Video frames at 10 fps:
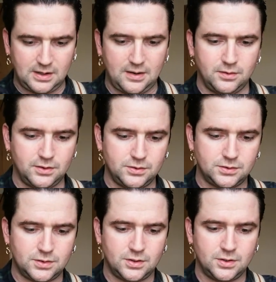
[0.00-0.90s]
now I'll
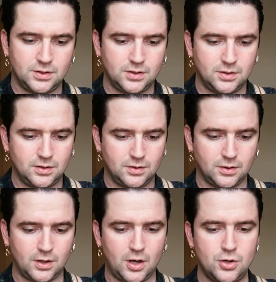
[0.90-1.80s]
use
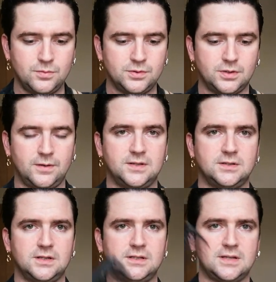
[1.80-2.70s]
the comb. So
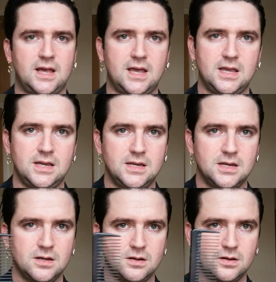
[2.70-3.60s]
this is
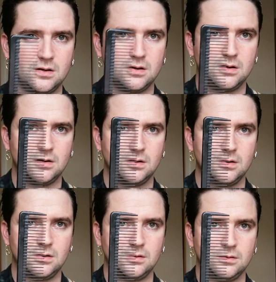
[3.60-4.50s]
a,
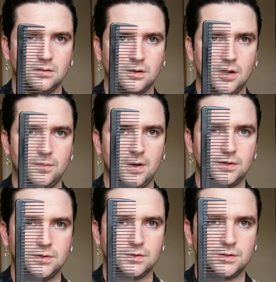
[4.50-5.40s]
a comb that I
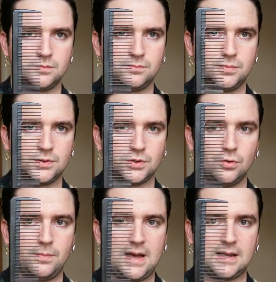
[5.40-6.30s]
use to push it
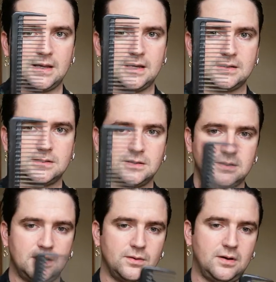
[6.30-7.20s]
all back.
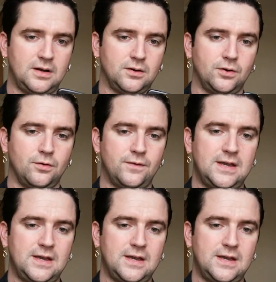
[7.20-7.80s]
It's it, I got it off